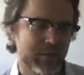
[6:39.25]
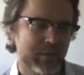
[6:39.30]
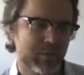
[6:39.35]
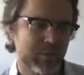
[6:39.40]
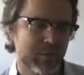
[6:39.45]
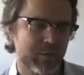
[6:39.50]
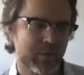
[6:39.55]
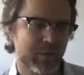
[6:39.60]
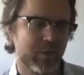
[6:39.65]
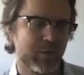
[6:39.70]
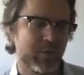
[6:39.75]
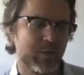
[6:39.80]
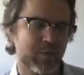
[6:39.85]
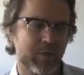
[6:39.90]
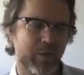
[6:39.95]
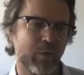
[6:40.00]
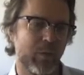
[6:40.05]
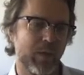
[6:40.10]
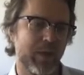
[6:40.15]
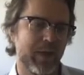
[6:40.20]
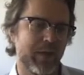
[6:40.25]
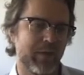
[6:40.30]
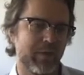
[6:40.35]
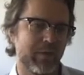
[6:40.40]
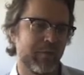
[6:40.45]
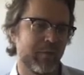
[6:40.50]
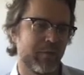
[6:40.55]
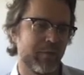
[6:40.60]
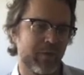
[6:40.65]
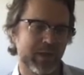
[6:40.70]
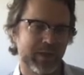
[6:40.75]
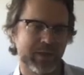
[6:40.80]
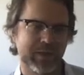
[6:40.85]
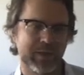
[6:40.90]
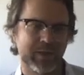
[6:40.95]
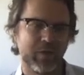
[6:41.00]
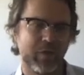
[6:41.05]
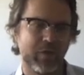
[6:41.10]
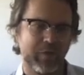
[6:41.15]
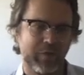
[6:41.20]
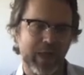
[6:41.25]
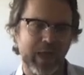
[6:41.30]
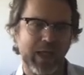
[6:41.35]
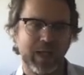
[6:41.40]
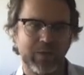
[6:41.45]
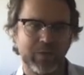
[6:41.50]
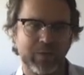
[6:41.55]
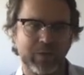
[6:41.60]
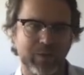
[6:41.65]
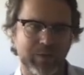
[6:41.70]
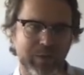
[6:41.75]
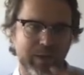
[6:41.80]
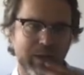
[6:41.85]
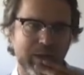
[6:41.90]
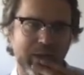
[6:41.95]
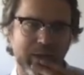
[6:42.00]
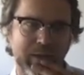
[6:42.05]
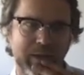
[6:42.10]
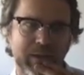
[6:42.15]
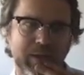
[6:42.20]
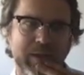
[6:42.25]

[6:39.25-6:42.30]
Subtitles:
criminal law in a way that reflects their own values and